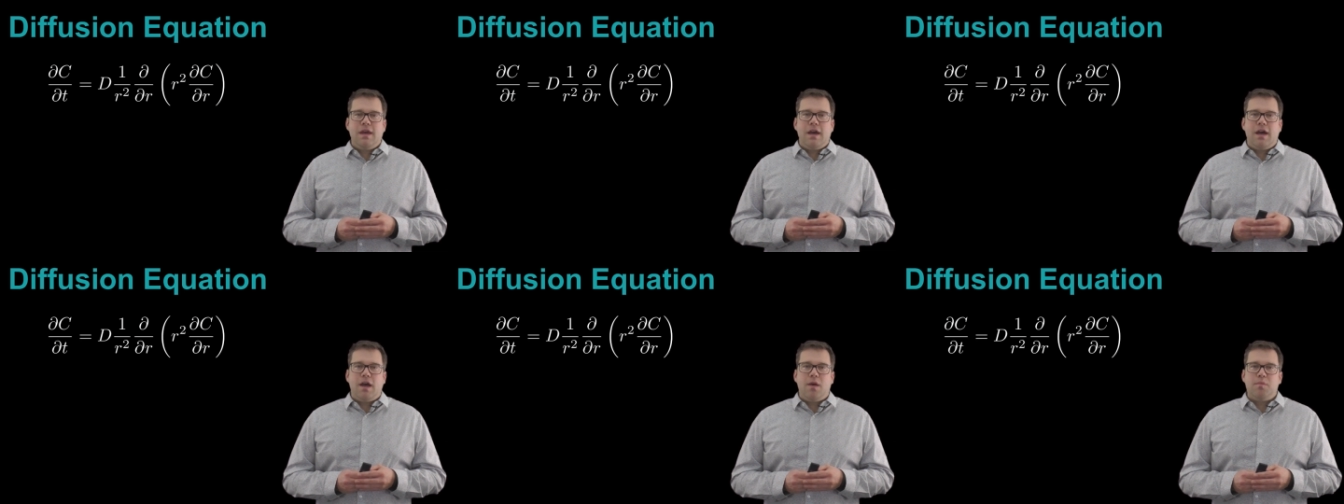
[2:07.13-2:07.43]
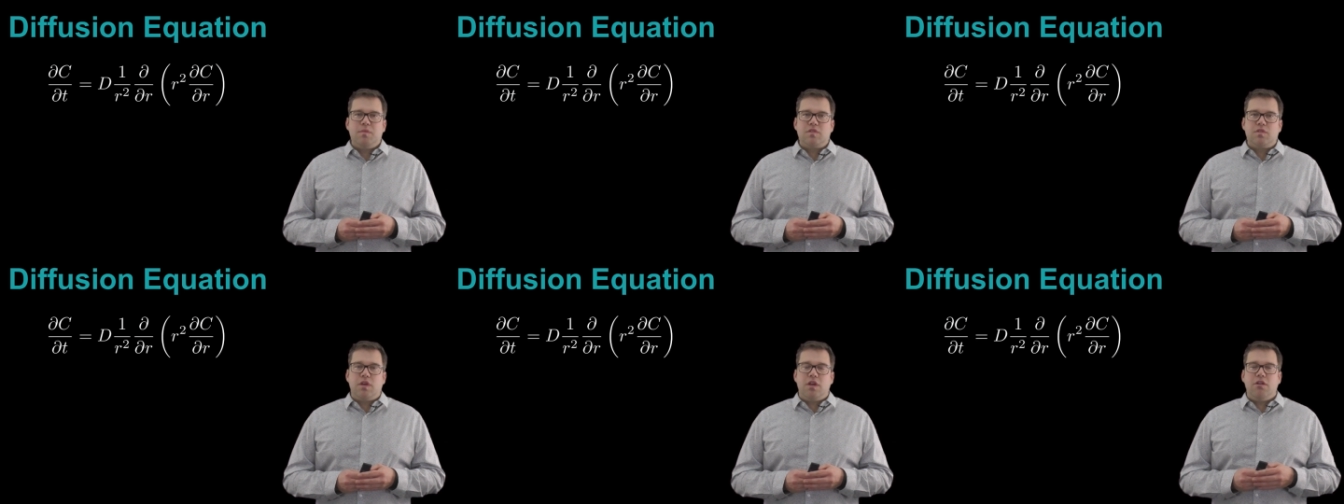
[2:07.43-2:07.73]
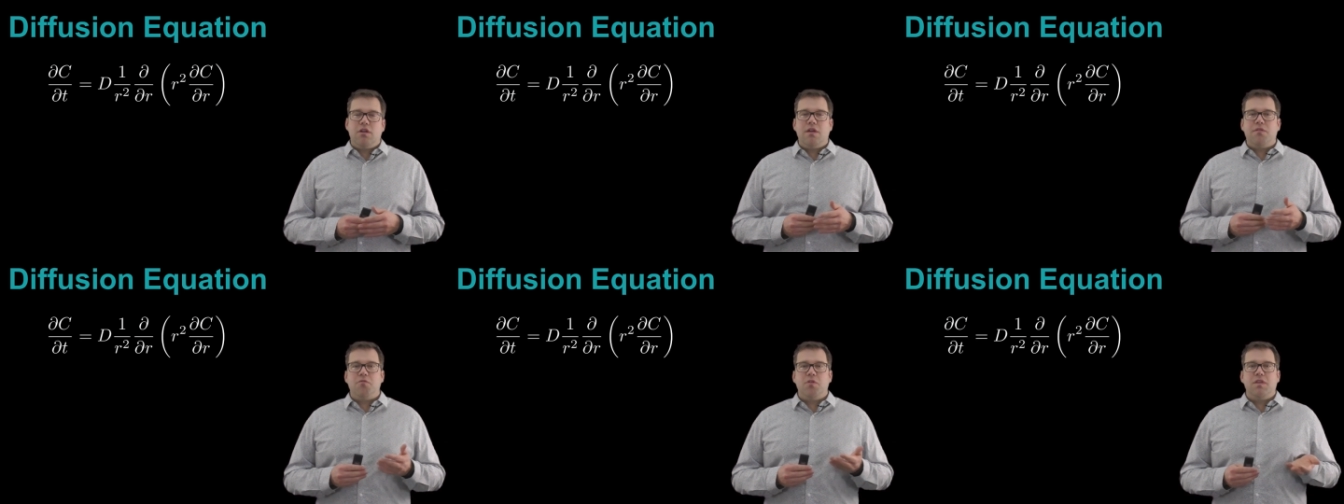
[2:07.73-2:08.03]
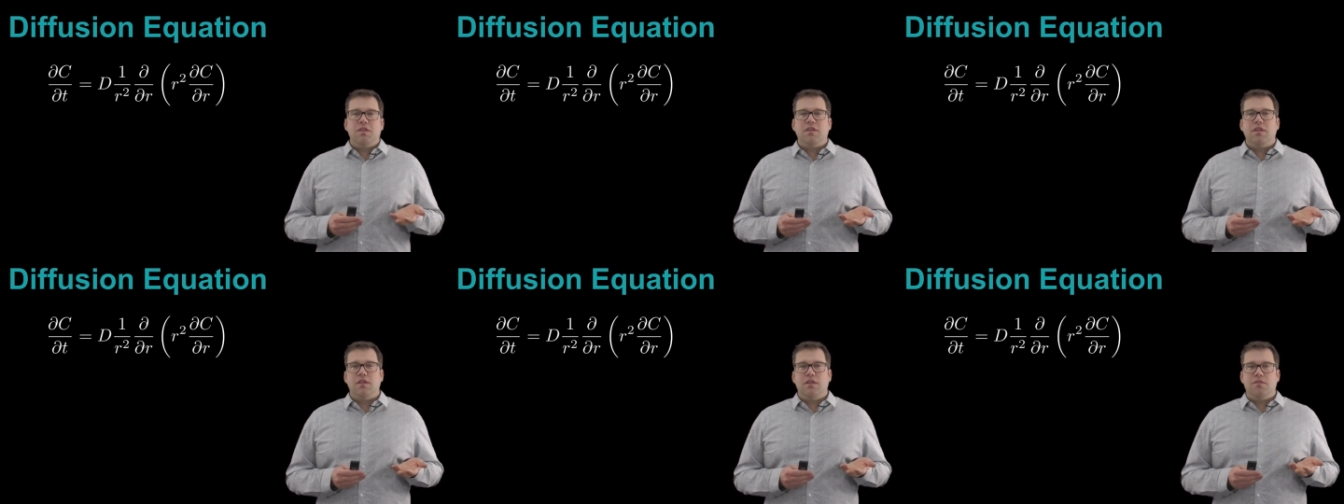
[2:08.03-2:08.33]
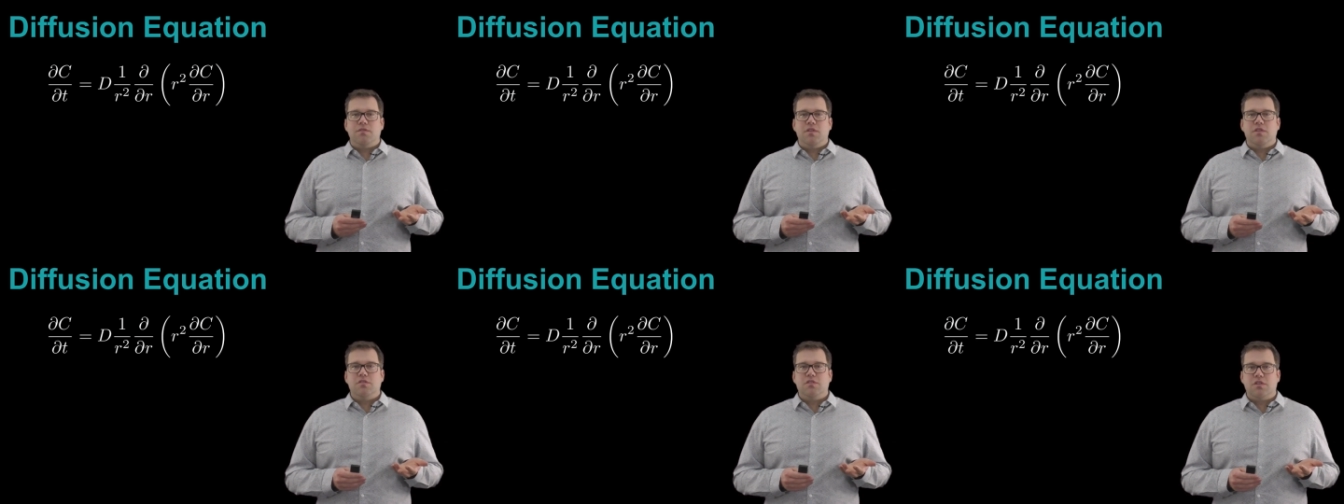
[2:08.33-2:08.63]
Um, so here I've written the
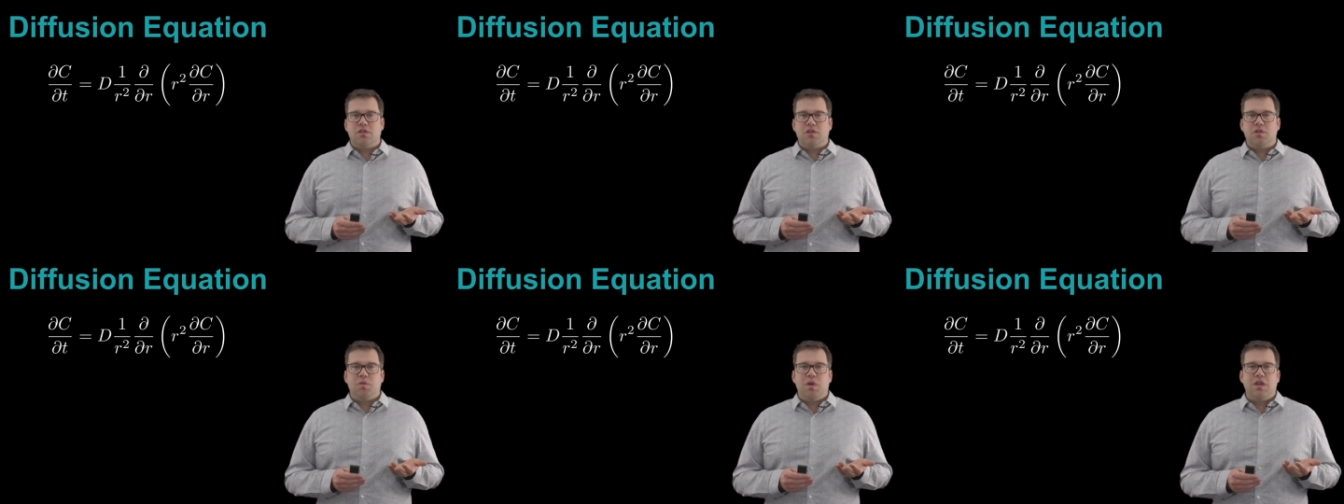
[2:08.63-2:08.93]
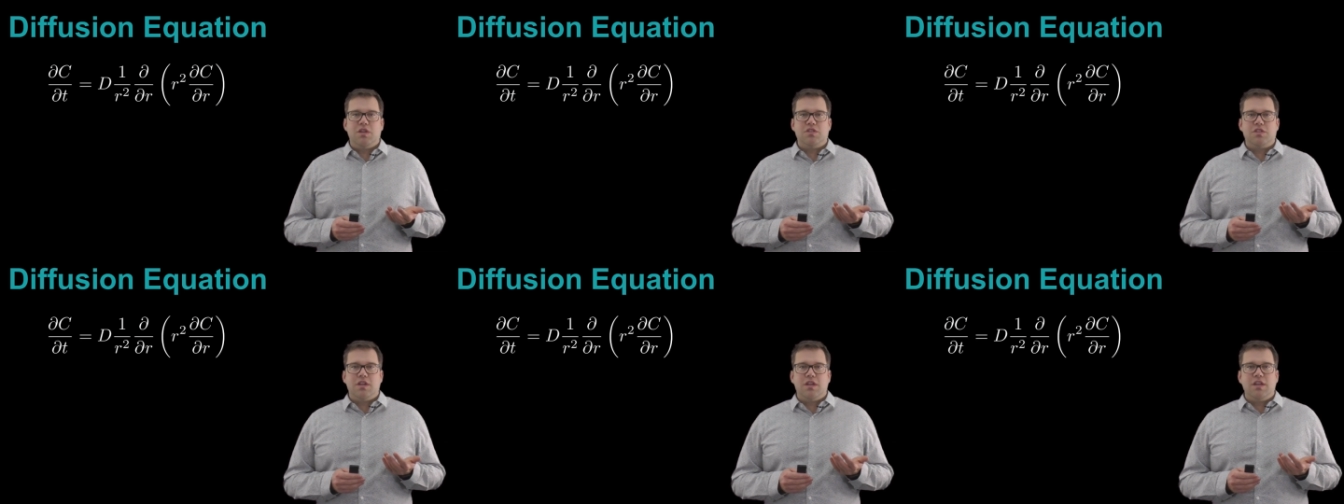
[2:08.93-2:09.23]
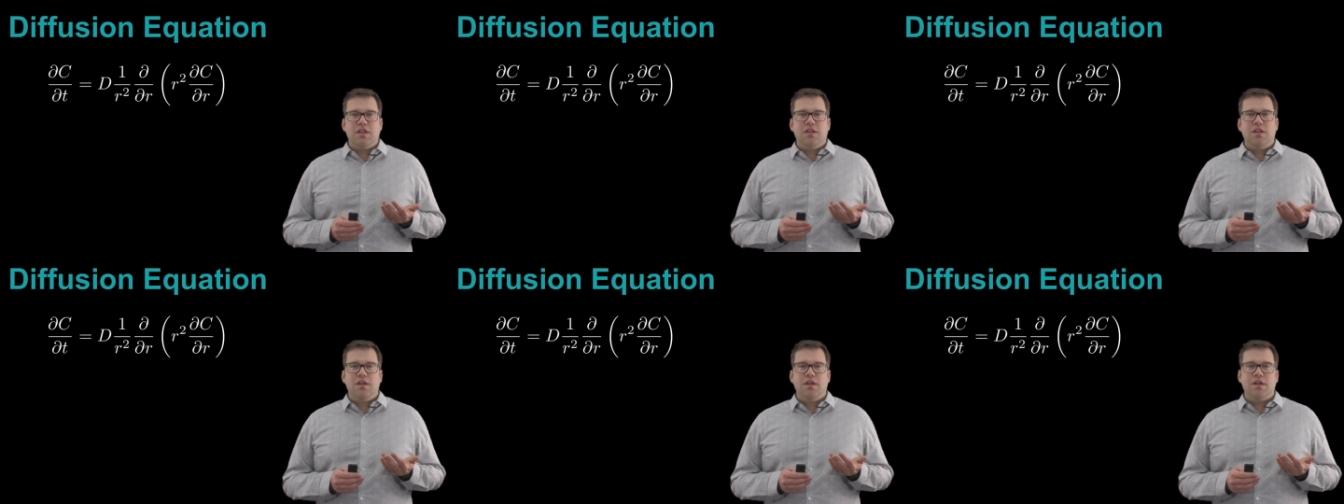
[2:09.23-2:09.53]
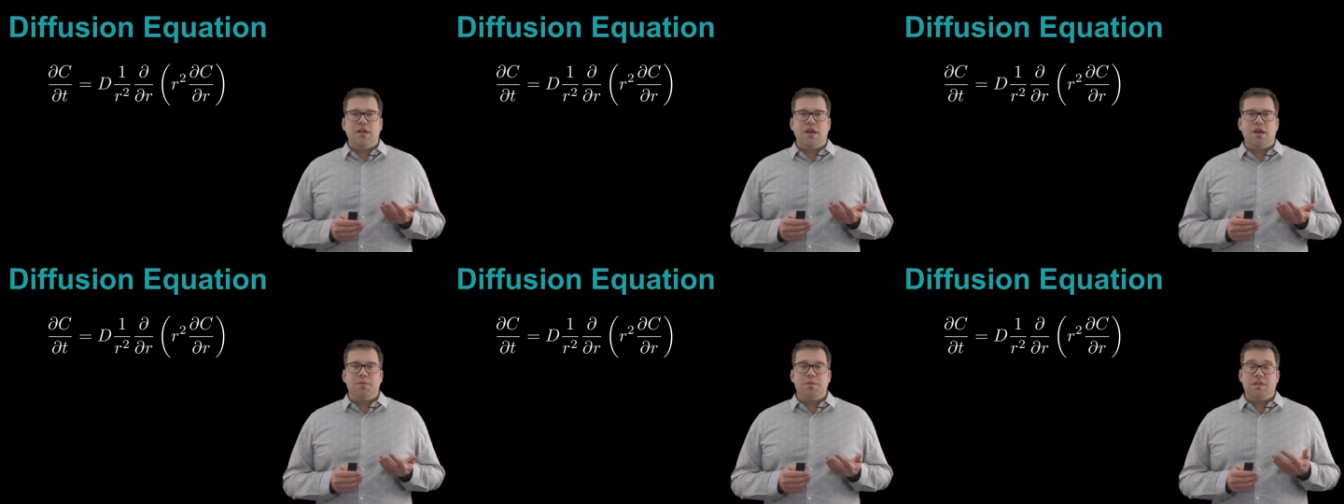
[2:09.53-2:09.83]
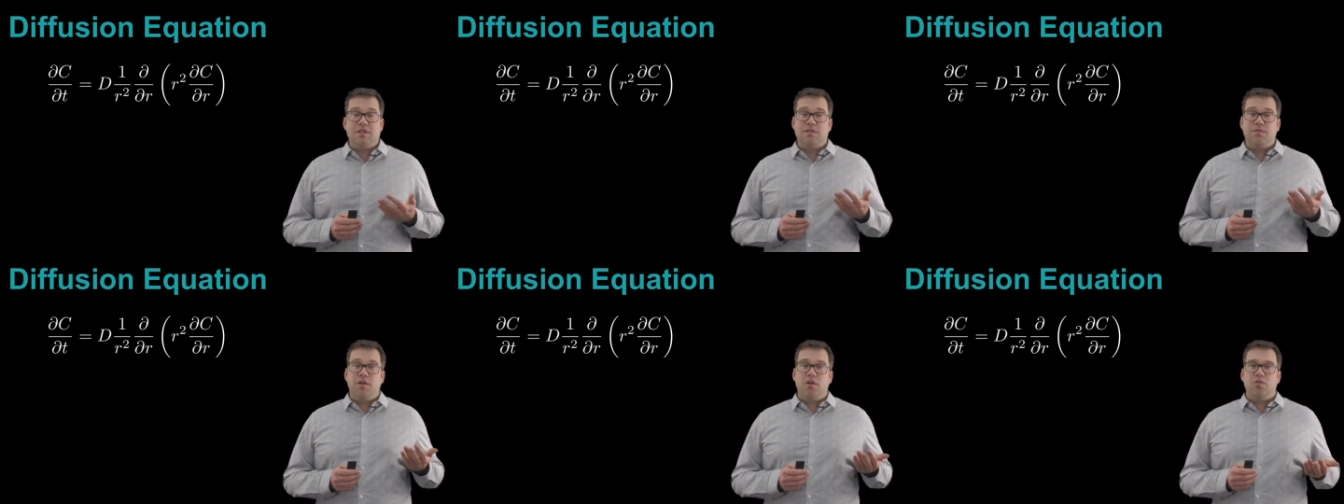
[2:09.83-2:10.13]
diffusion equation um,
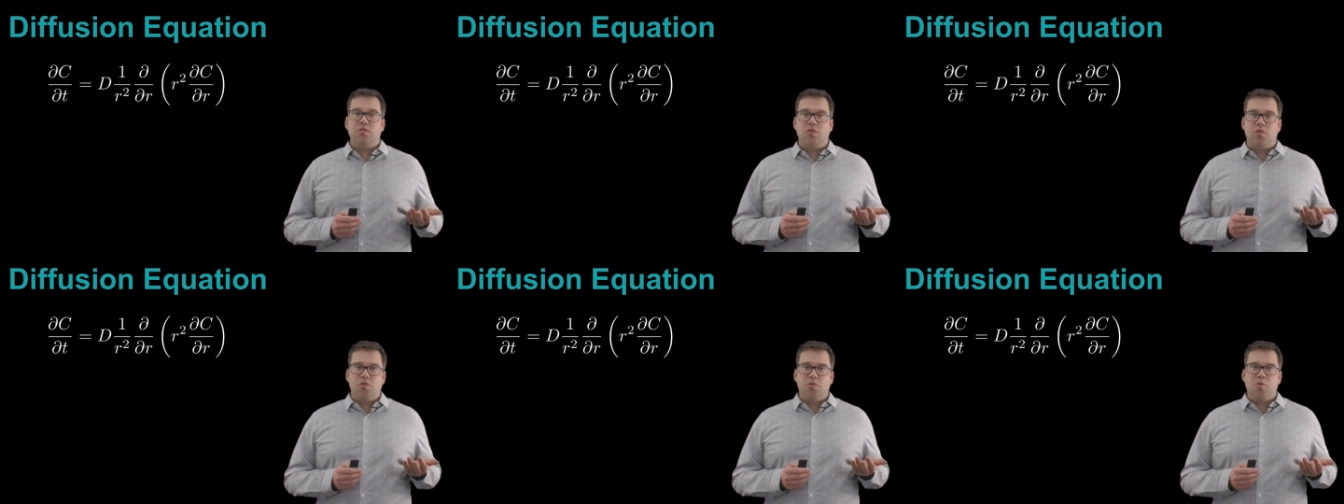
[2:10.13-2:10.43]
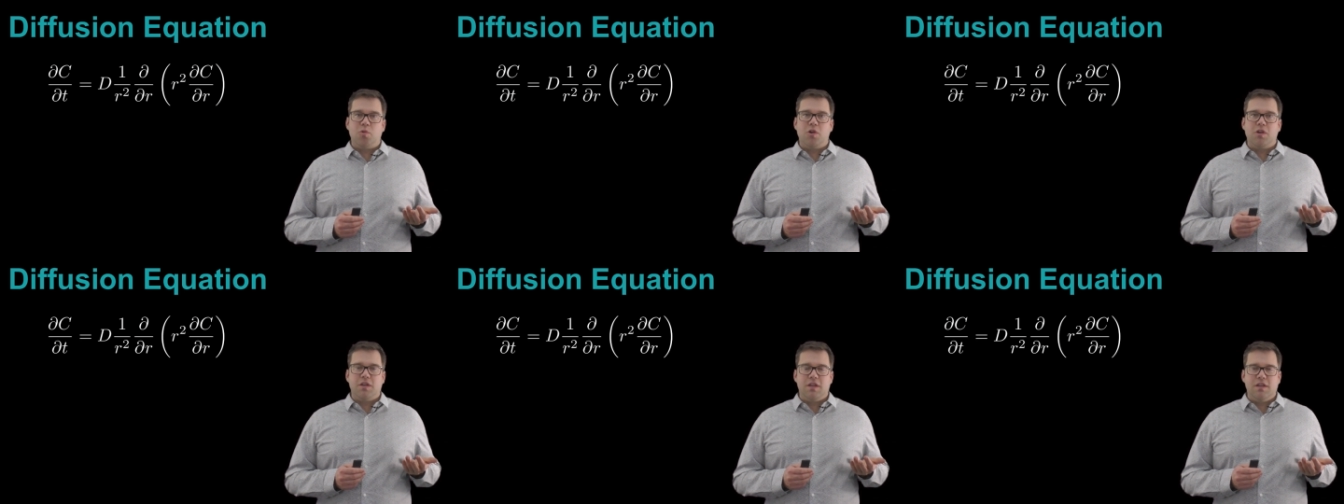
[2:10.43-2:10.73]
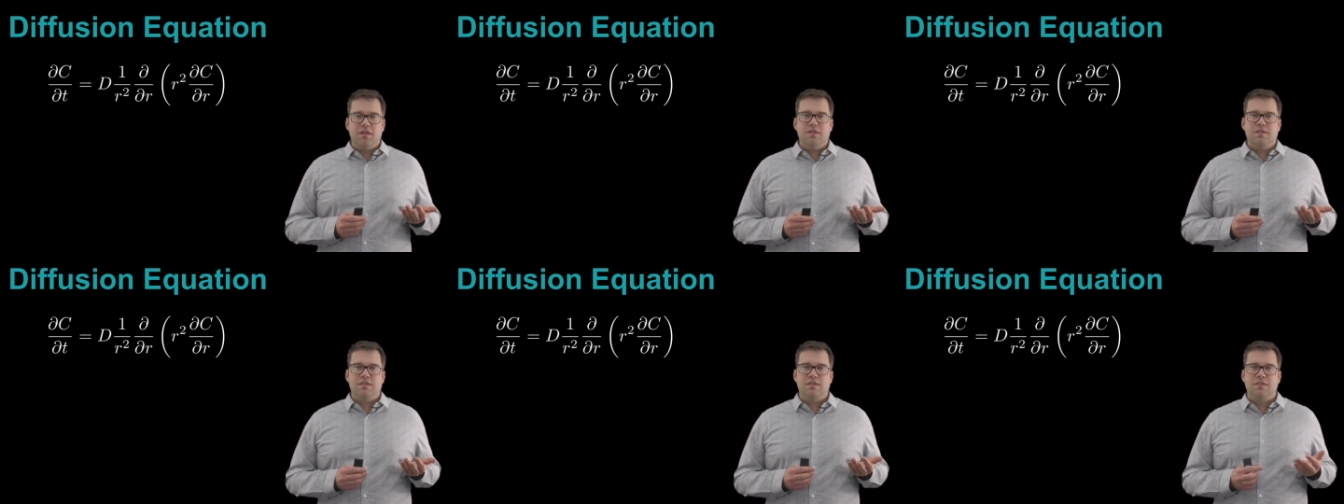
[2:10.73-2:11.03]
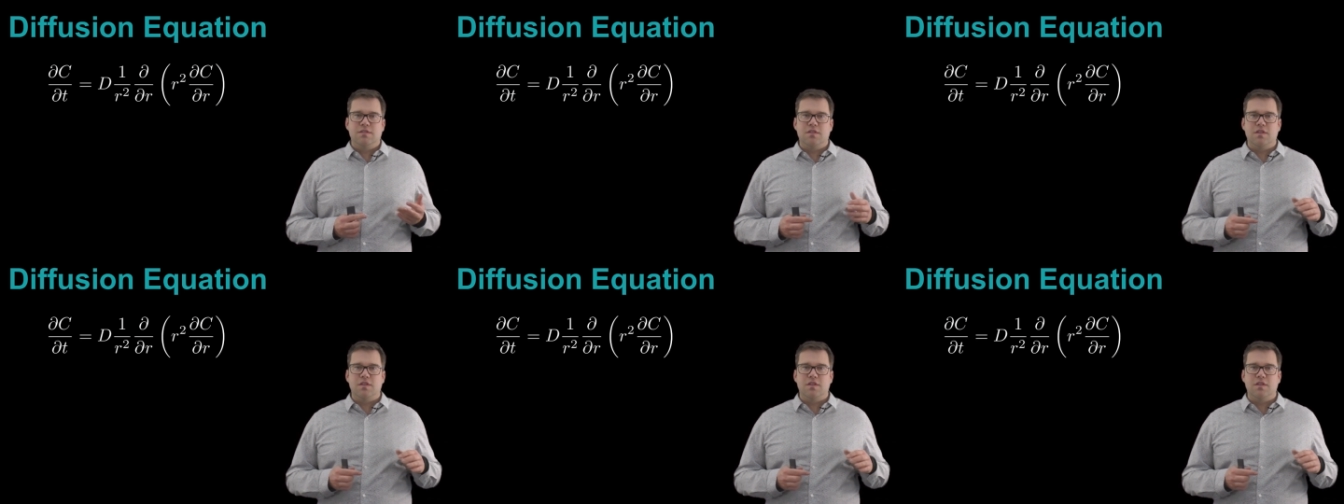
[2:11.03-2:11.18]
in spherical coordinates.